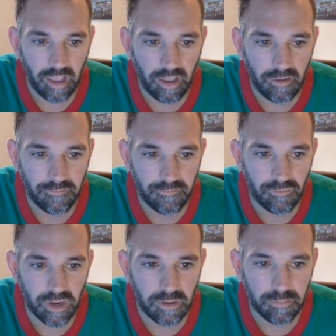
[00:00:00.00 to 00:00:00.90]

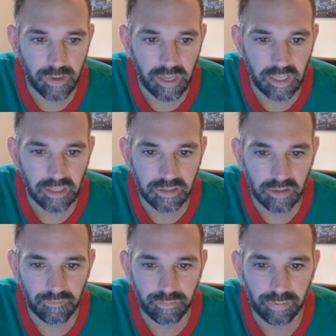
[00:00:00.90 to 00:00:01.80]
every
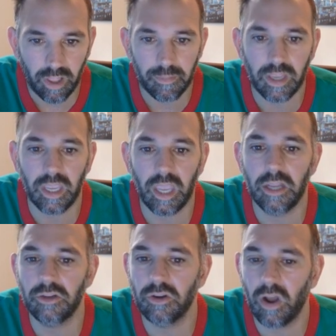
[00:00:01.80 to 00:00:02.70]
piece of plumbing
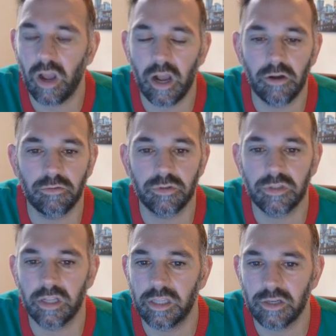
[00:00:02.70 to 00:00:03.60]
in your
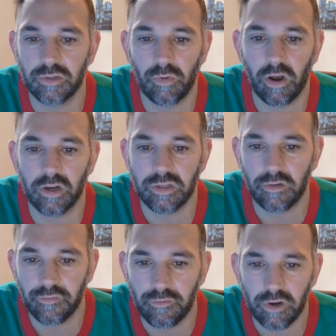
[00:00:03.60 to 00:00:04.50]
house, the
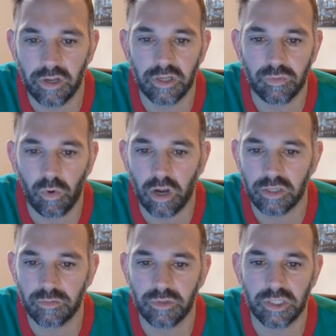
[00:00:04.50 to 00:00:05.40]
dishwasher, fridge,
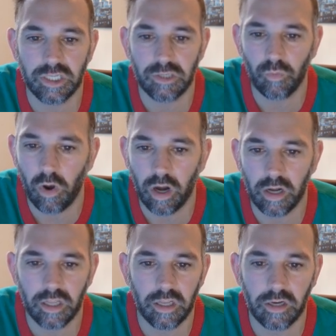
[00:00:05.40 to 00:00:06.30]
washing machine,
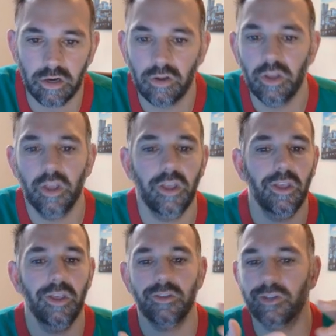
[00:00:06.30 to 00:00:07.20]
water heater,
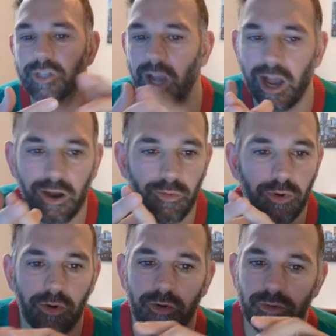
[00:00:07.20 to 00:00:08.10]

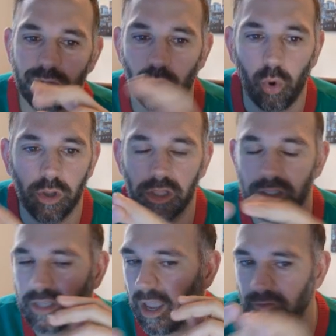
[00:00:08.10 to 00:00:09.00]
showers,
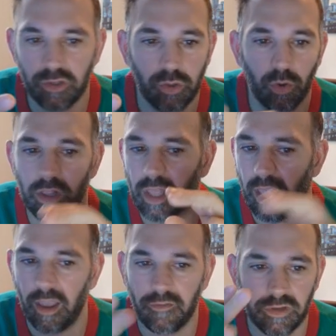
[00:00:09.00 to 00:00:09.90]
toilets,
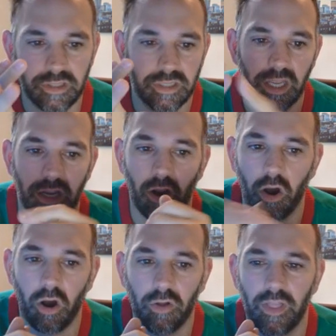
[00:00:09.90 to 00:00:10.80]
every sink,
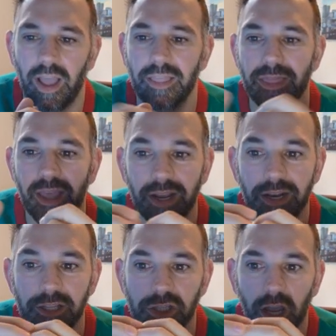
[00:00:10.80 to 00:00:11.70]
all that. And they're
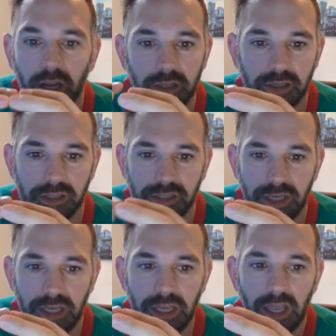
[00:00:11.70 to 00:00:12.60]
going to check to
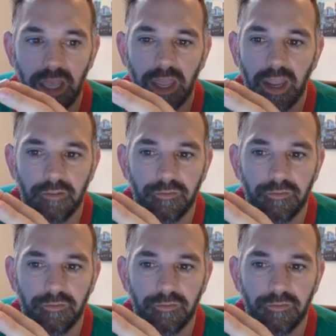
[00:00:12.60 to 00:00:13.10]
see